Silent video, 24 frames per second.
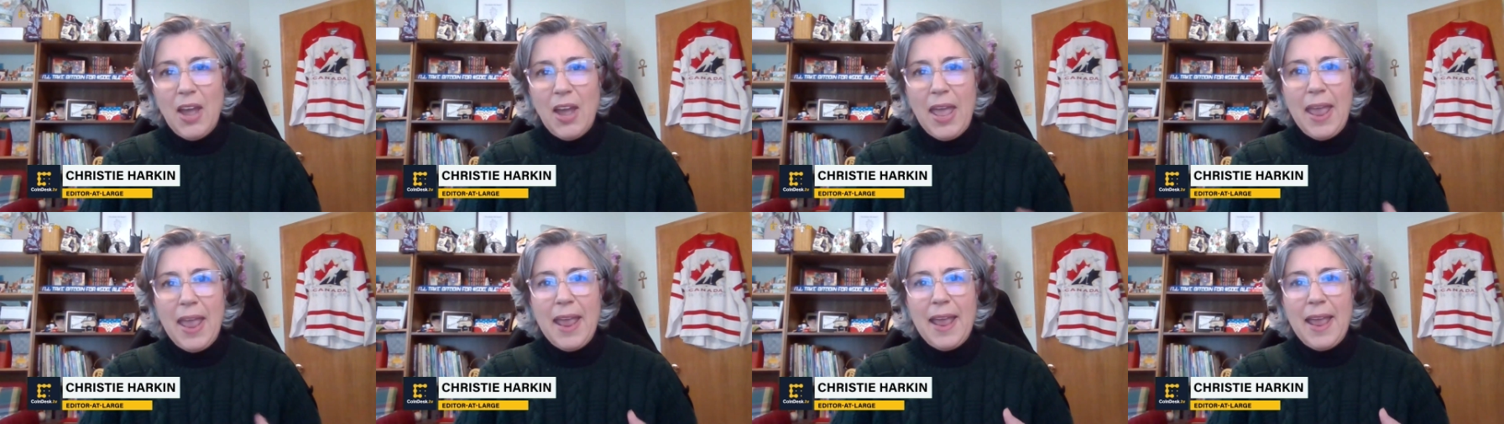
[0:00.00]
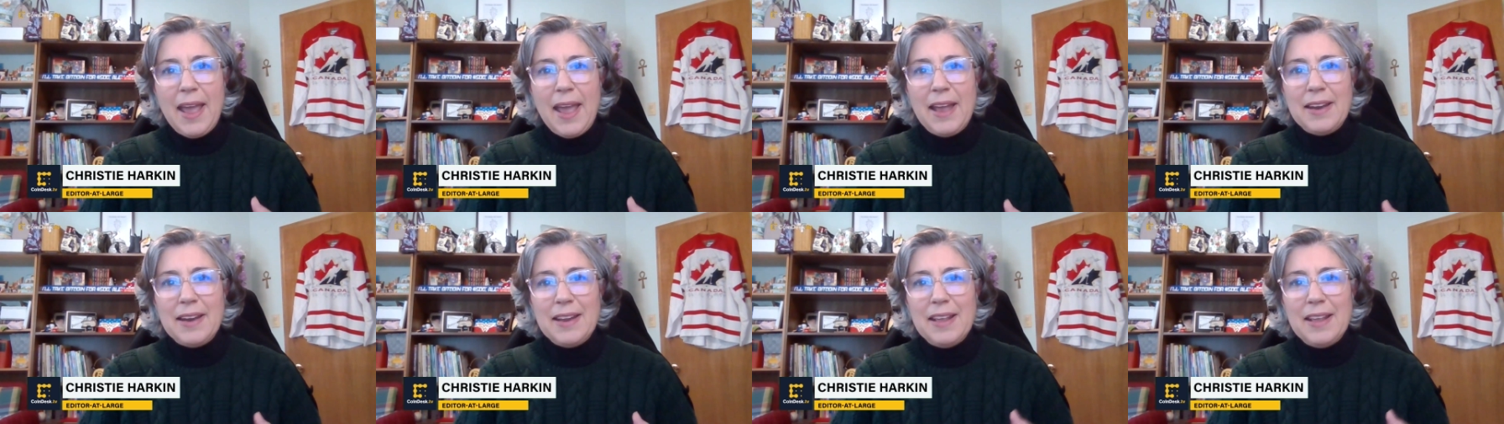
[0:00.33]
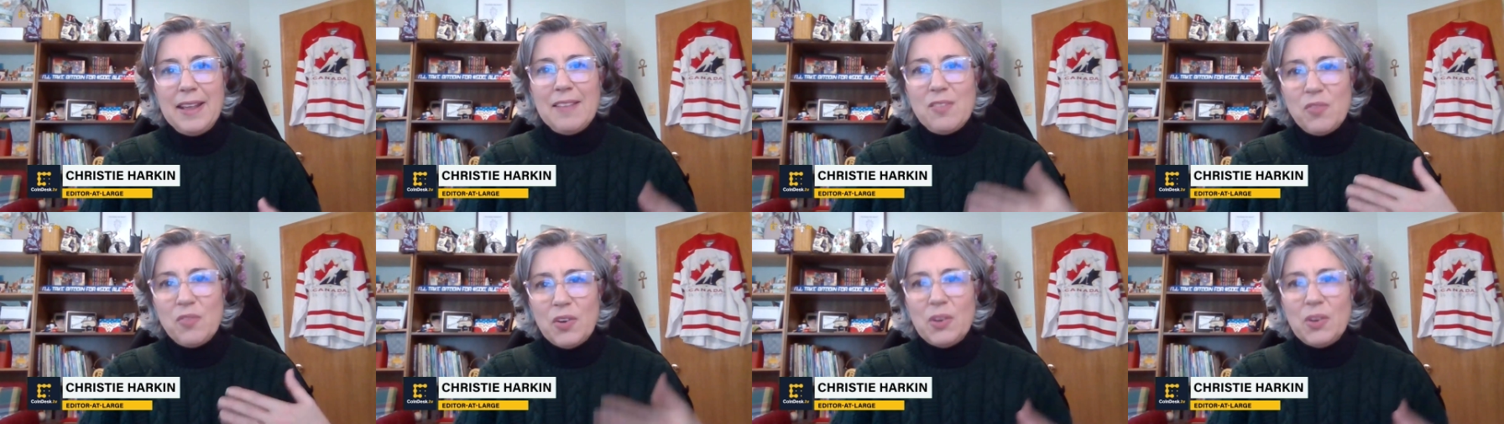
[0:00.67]
and
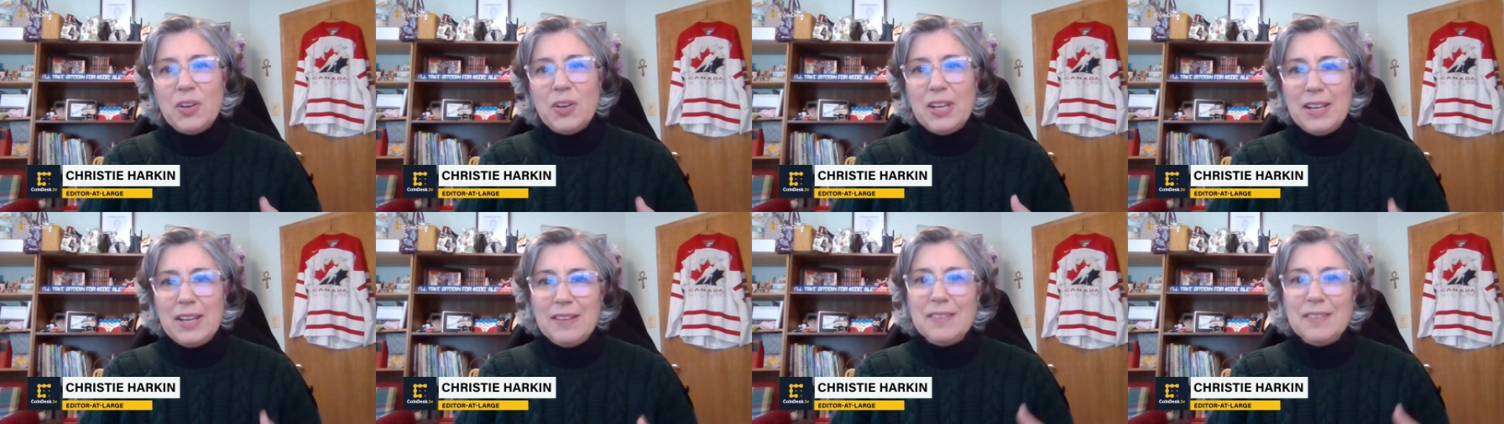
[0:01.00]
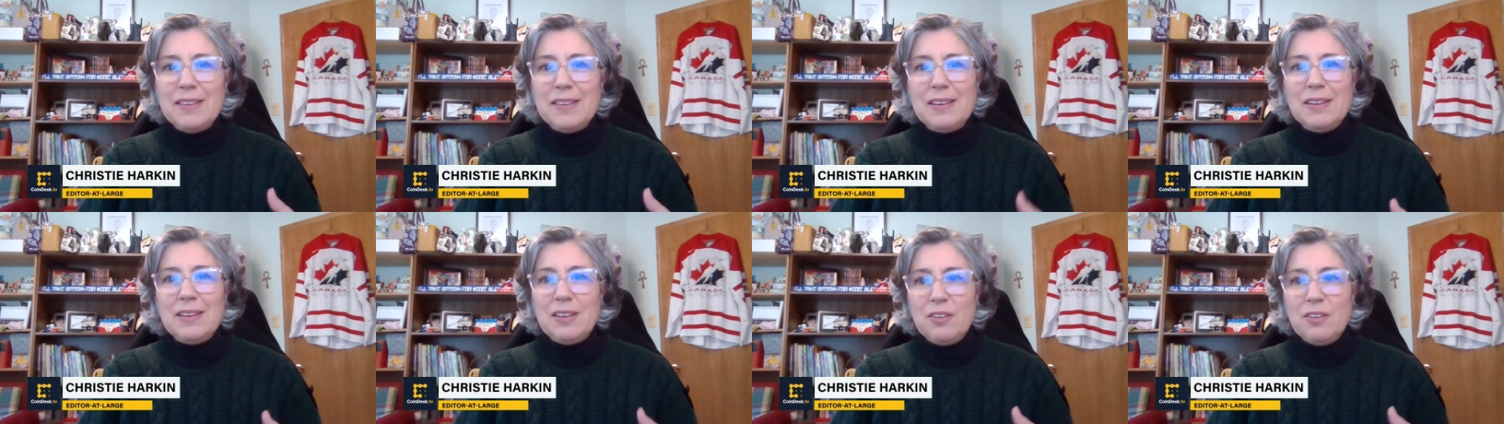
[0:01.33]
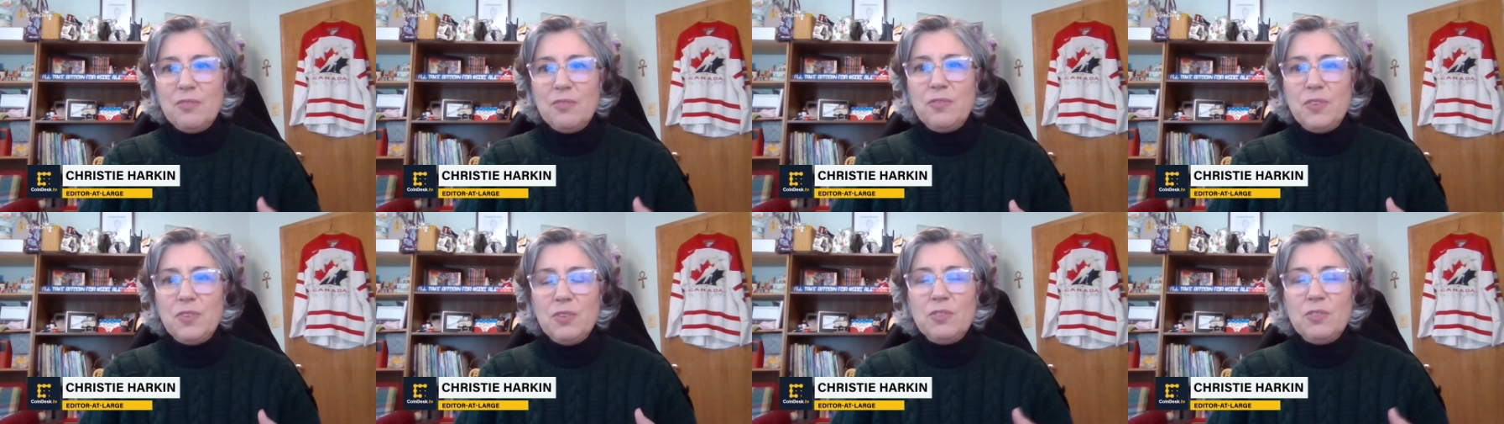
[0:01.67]
it's very easy to
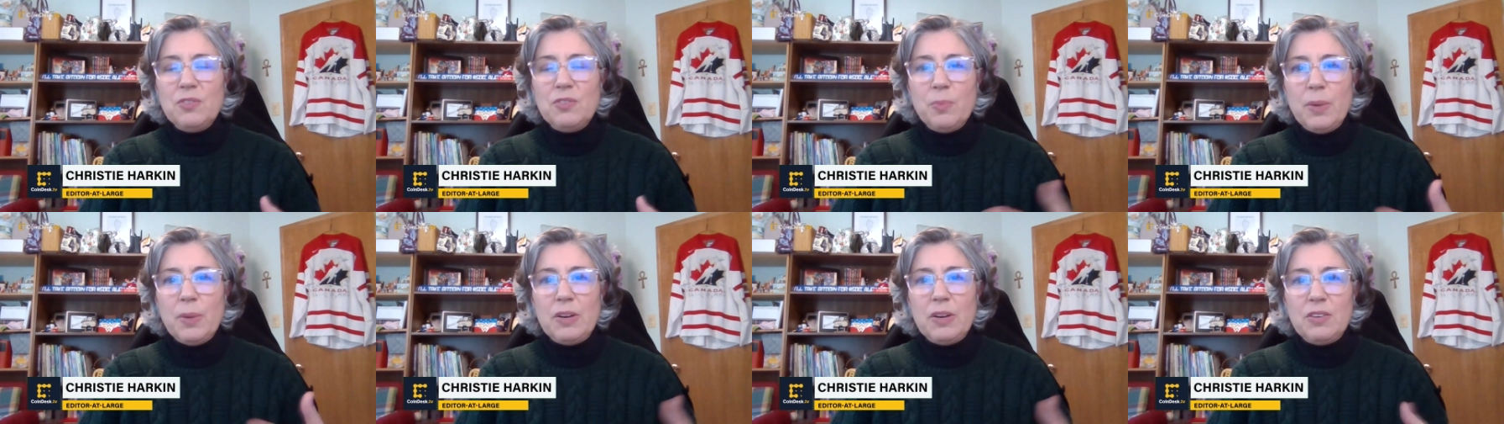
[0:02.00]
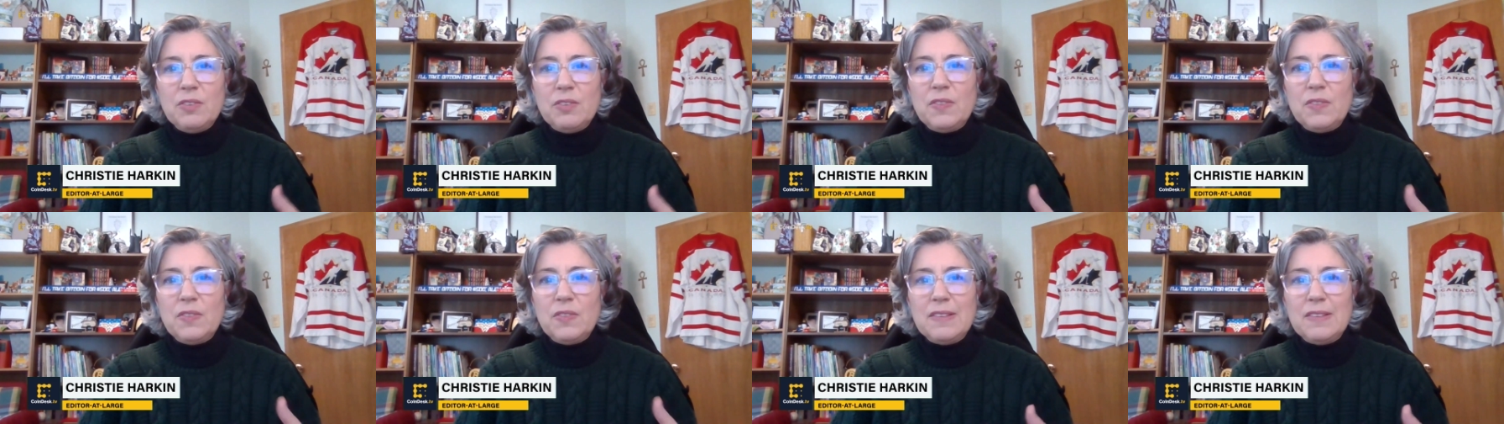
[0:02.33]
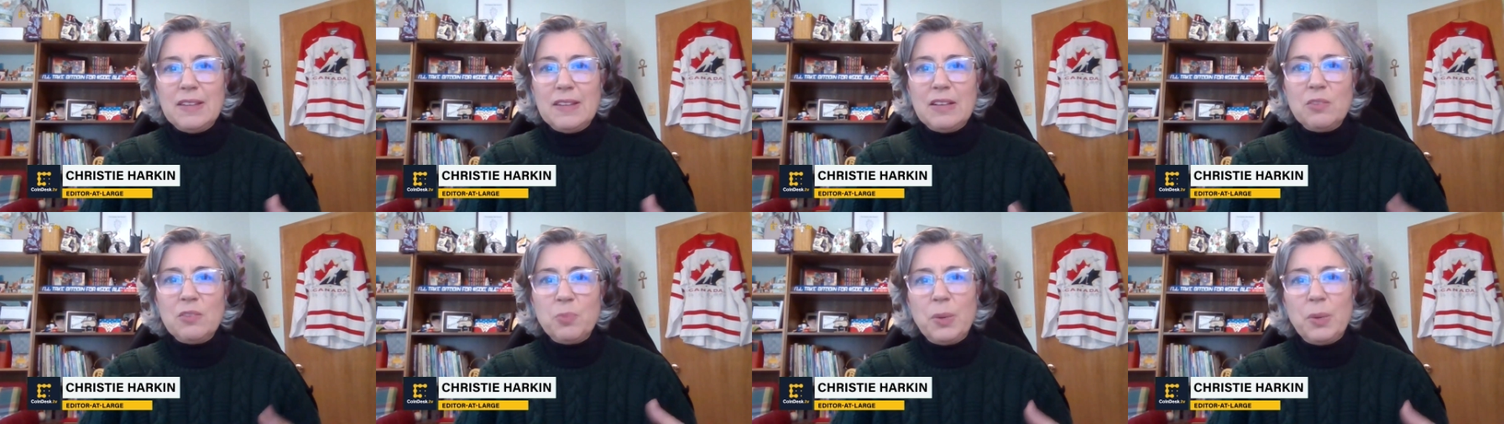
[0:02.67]
confuse a bunch of these things,